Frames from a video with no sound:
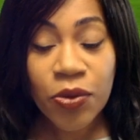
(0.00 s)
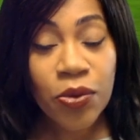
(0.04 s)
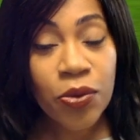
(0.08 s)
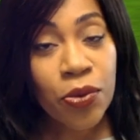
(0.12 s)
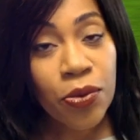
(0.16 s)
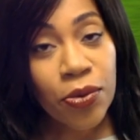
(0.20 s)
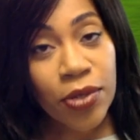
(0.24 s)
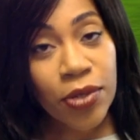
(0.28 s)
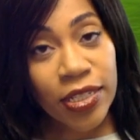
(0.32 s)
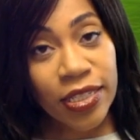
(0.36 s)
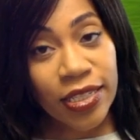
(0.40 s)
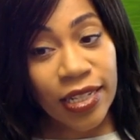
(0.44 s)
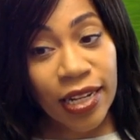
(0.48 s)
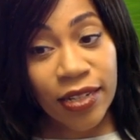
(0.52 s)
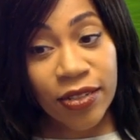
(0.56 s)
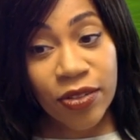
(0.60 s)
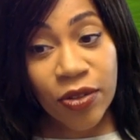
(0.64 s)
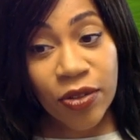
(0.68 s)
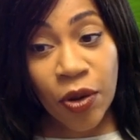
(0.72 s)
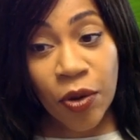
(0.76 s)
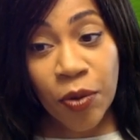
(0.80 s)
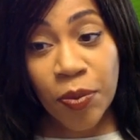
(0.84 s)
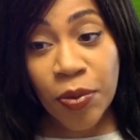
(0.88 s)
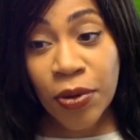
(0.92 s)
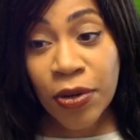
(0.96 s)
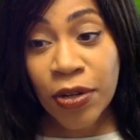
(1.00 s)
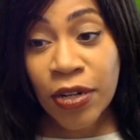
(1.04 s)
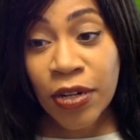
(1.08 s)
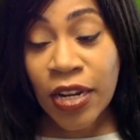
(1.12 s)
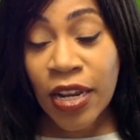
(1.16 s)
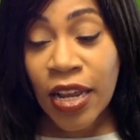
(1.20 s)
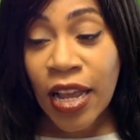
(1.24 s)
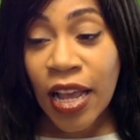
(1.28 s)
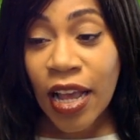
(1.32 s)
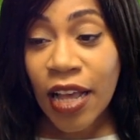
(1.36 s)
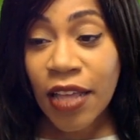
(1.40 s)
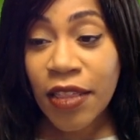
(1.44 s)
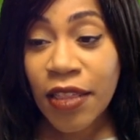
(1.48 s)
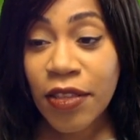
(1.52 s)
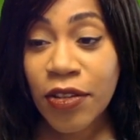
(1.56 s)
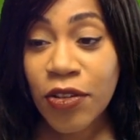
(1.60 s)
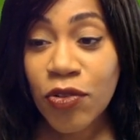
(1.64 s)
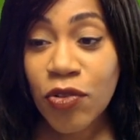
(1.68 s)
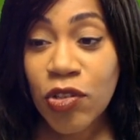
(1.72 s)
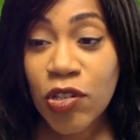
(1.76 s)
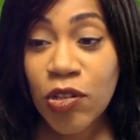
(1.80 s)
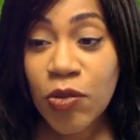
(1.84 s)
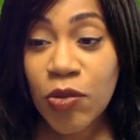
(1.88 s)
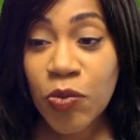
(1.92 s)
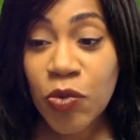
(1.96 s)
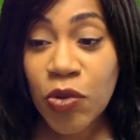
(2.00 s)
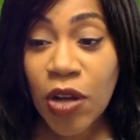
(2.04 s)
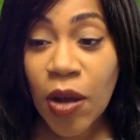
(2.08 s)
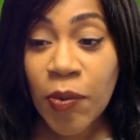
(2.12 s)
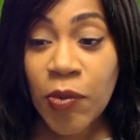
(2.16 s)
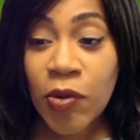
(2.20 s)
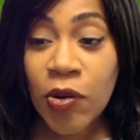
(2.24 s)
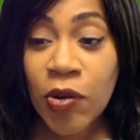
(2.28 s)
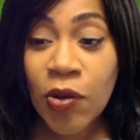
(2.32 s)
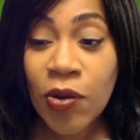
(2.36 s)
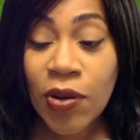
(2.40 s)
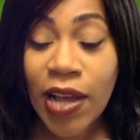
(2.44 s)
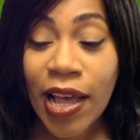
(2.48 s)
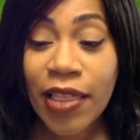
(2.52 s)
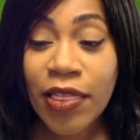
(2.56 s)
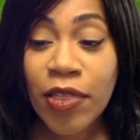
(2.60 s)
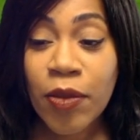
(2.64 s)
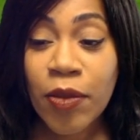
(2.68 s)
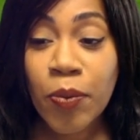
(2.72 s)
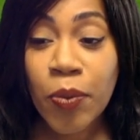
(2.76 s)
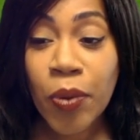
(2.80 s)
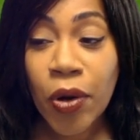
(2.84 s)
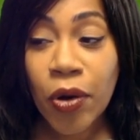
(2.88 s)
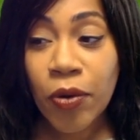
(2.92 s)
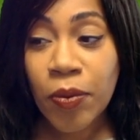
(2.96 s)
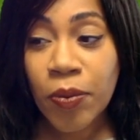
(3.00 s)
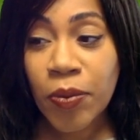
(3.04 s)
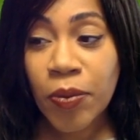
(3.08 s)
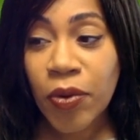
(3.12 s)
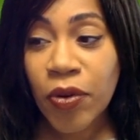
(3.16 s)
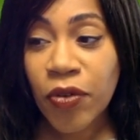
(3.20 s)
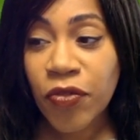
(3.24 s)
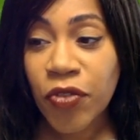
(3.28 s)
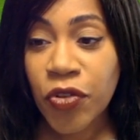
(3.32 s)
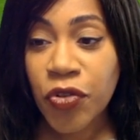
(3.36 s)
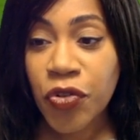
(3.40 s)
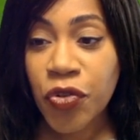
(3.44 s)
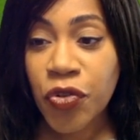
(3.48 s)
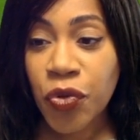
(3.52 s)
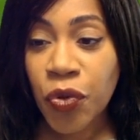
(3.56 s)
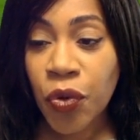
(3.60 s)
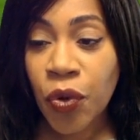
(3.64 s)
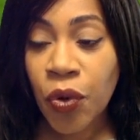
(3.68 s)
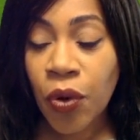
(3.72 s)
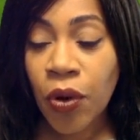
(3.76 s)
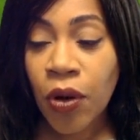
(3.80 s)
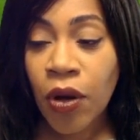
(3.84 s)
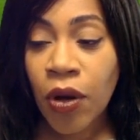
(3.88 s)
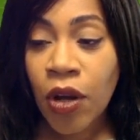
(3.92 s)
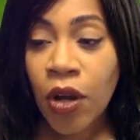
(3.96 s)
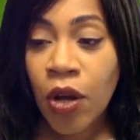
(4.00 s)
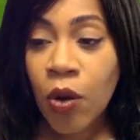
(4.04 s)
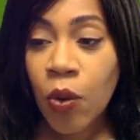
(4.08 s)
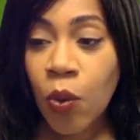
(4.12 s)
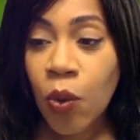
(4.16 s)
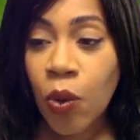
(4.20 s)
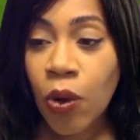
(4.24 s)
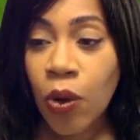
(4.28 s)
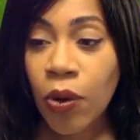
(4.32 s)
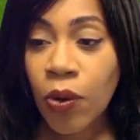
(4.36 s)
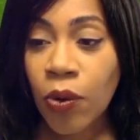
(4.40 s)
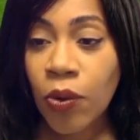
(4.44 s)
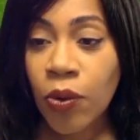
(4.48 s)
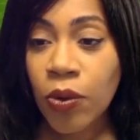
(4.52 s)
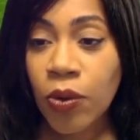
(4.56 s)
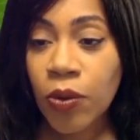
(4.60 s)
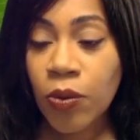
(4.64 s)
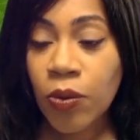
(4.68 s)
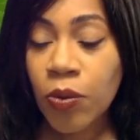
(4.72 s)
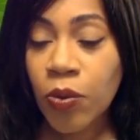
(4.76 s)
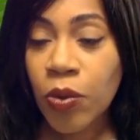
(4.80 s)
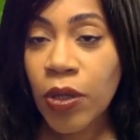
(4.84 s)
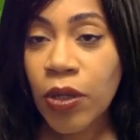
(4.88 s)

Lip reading: always stays open, and then your sim will come along and the bottom of the door will